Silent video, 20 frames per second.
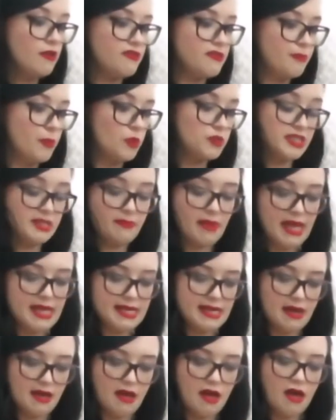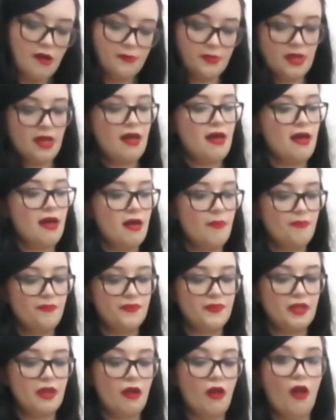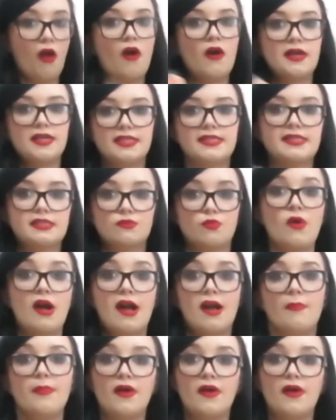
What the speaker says: for body makeup, I swear